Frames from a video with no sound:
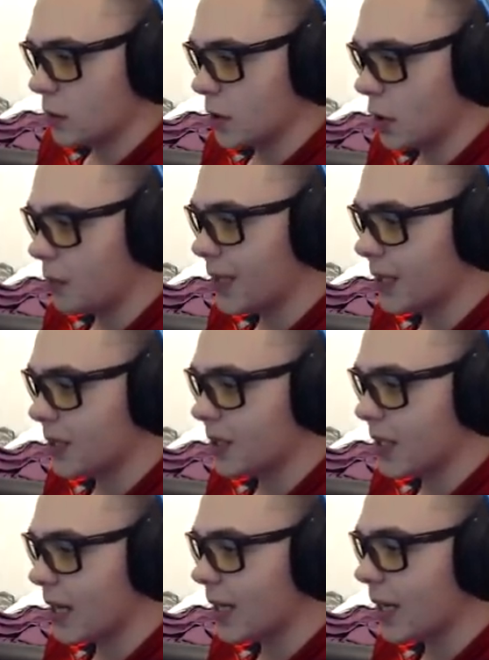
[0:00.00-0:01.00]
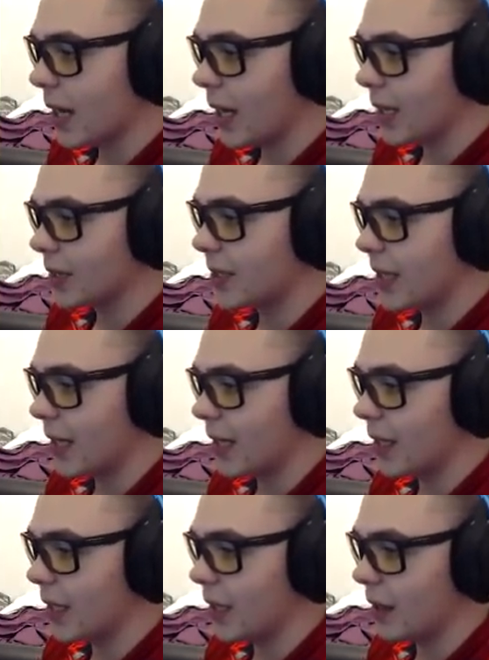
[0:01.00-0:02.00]
It's going to be a 2nd and
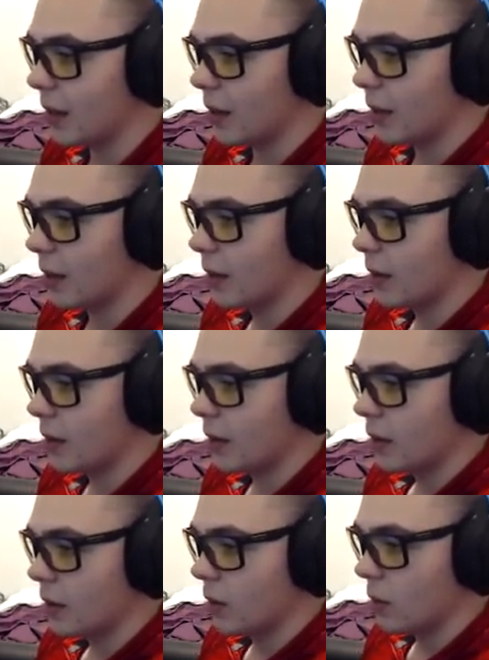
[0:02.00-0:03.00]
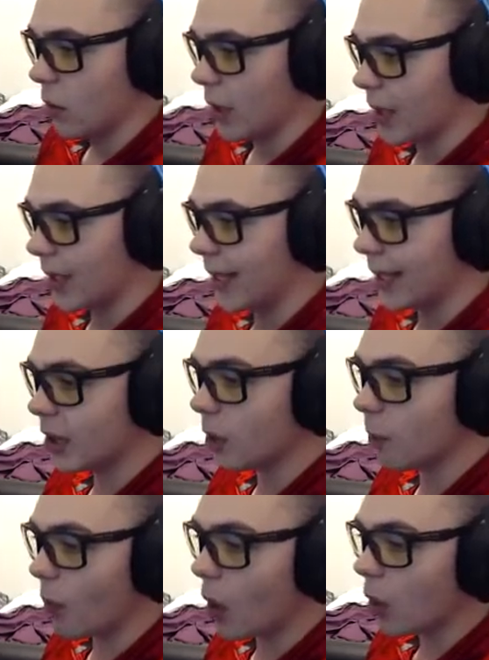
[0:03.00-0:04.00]
10 here. We're going to get
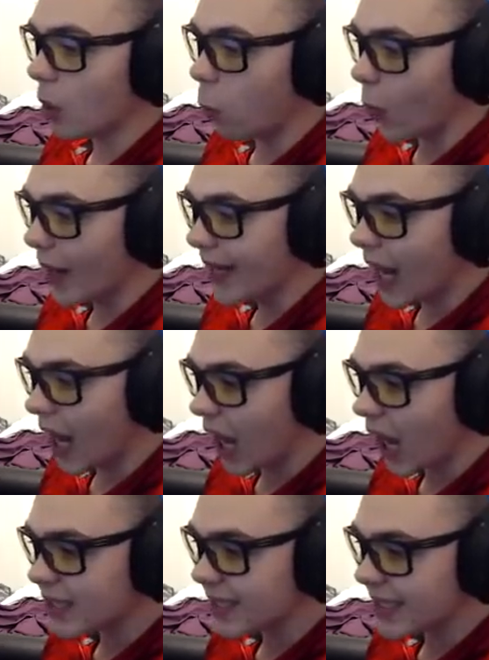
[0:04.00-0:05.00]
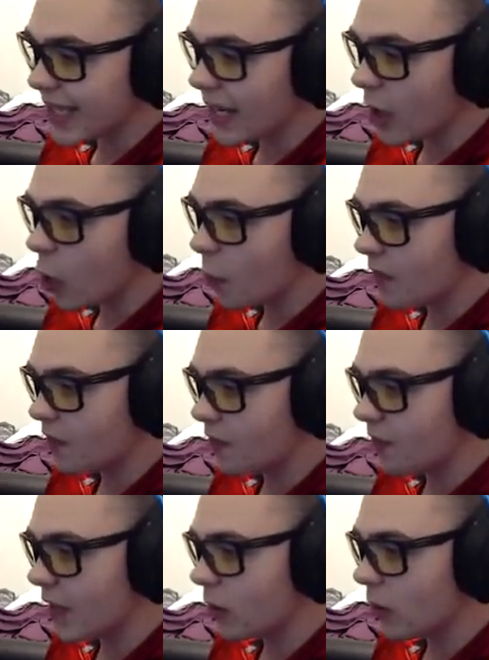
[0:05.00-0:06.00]
the ball away to Austin in open
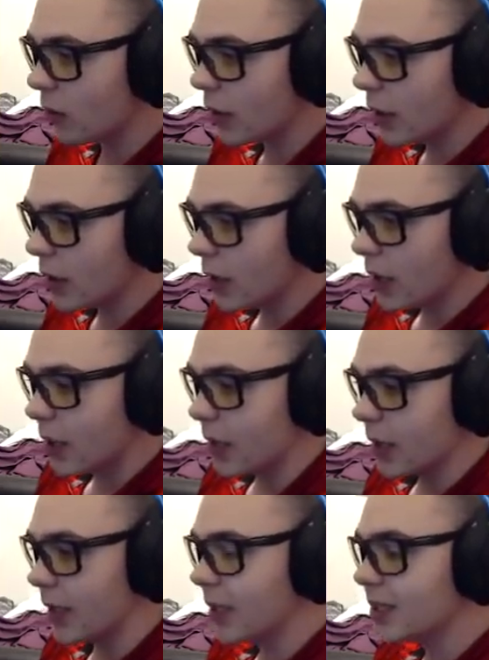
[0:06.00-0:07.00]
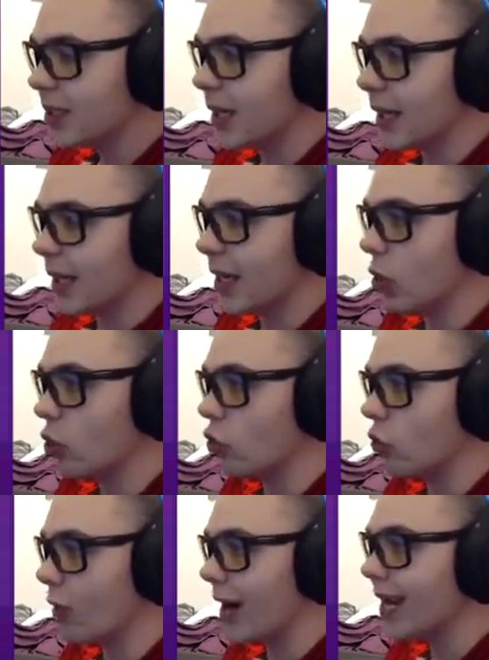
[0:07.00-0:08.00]
field. And he's going to get a
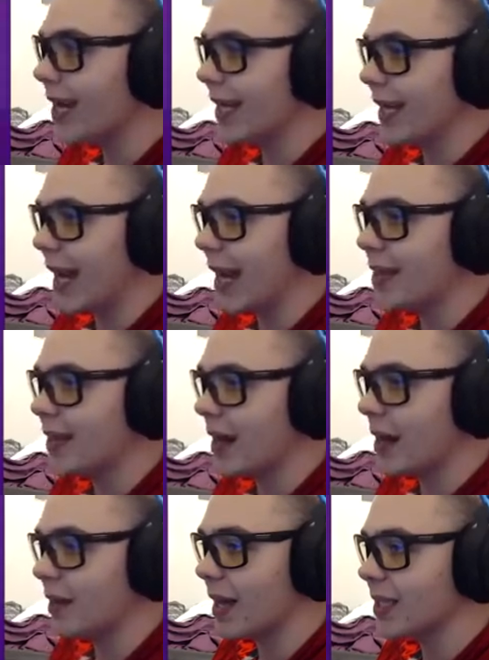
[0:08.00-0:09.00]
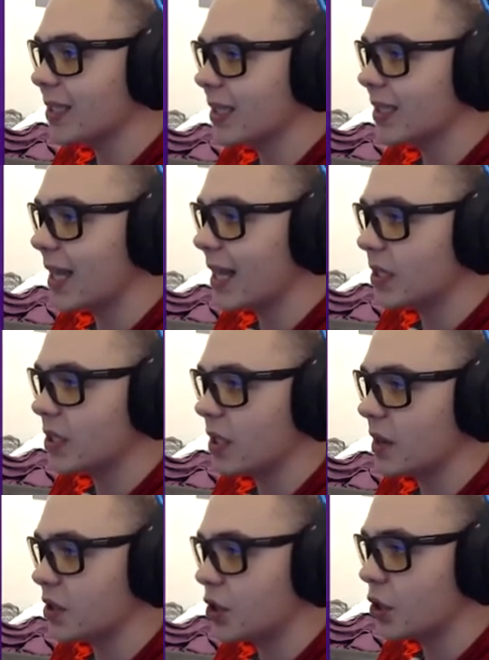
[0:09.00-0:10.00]
great gain there. And that's going to take us
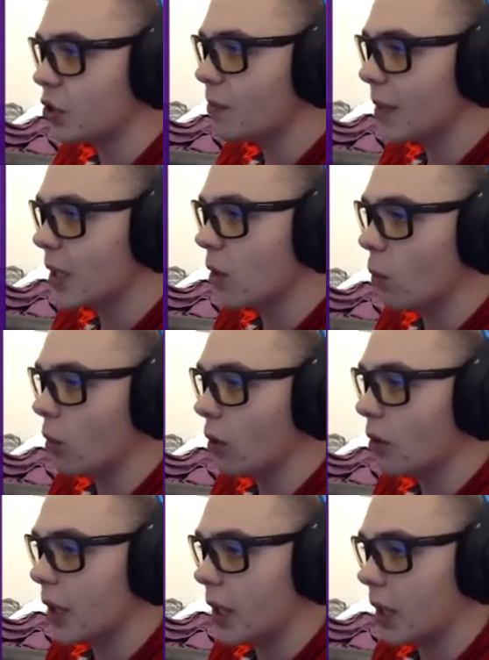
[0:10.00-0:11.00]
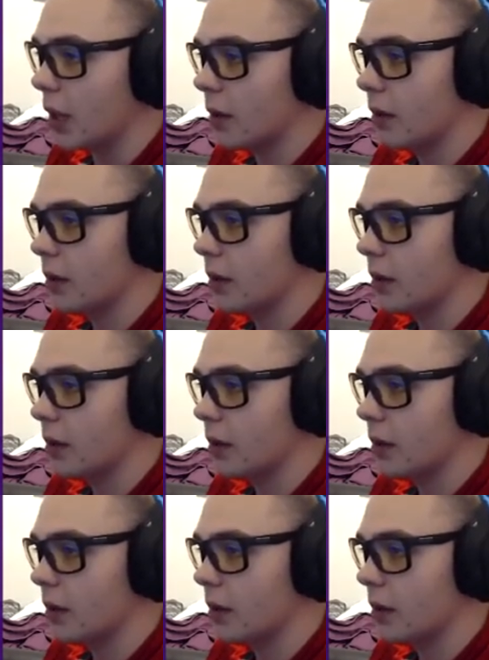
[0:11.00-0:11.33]
to the 2-minute warning.